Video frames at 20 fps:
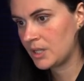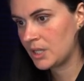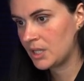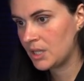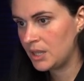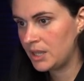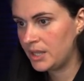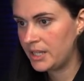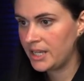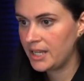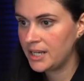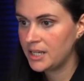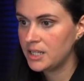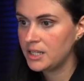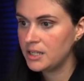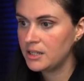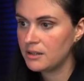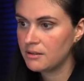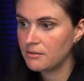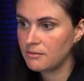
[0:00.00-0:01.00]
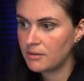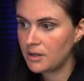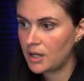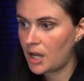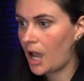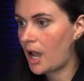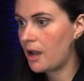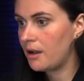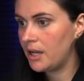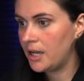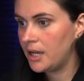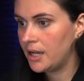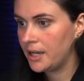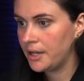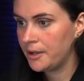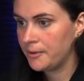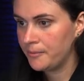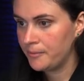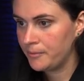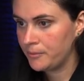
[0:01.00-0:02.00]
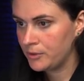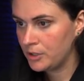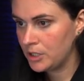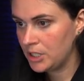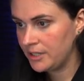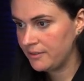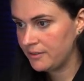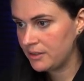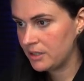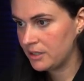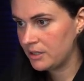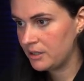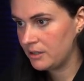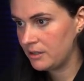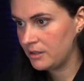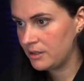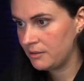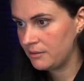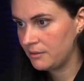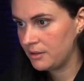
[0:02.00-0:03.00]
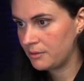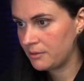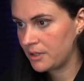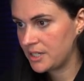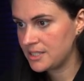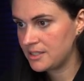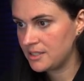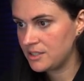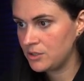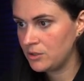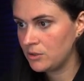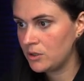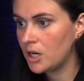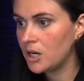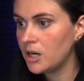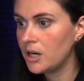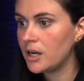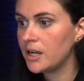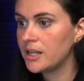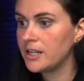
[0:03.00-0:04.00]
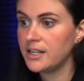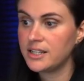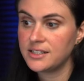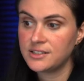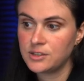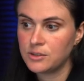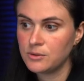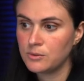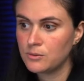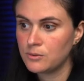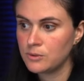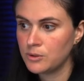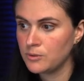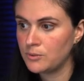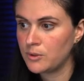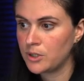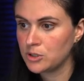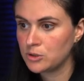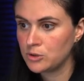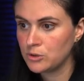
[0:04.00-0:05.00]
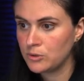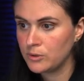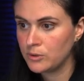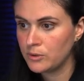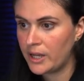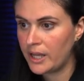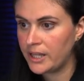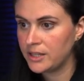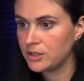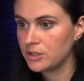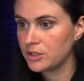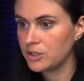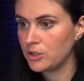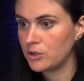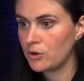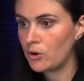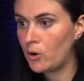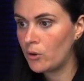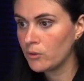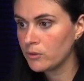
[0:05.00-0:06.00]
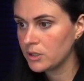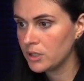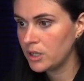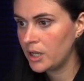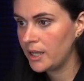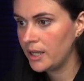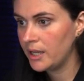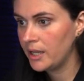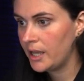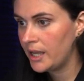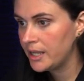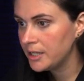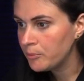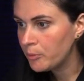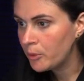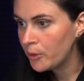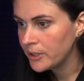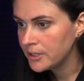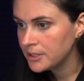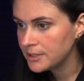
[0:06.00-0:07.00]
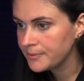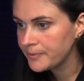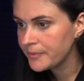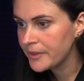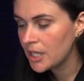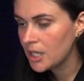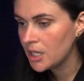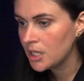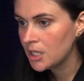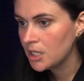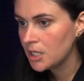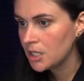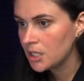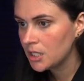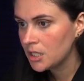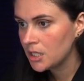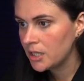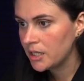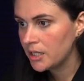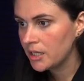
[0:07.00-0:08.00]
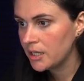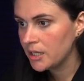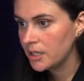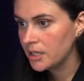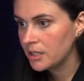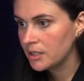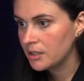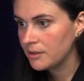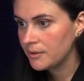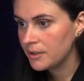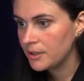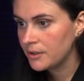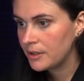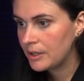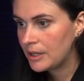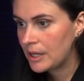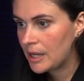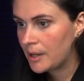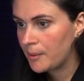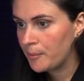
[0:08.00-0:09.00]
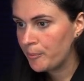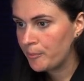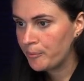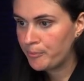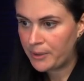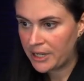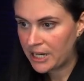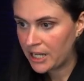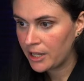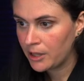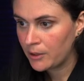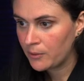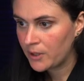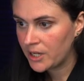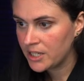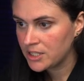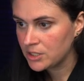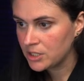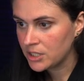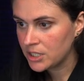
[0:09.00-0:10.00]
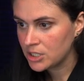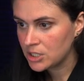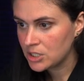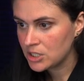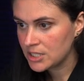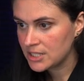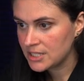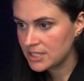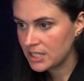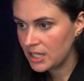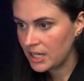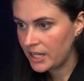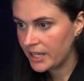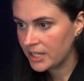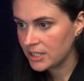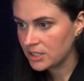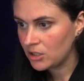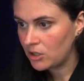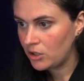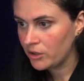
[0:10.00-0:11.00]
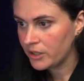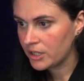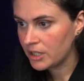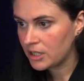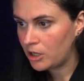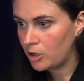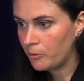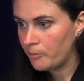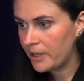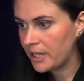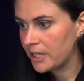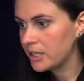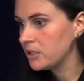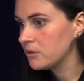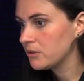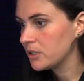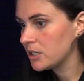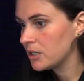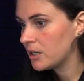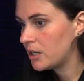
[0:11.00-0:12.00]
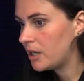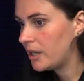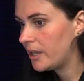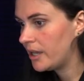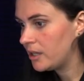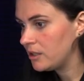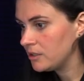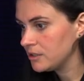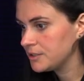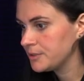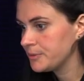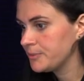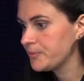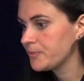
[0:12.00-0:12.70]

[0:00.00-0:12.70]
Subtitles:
Then you leave the rest as you are, unless you want to enter your own endpoint. But otherwise, you can just select all the callback URLs.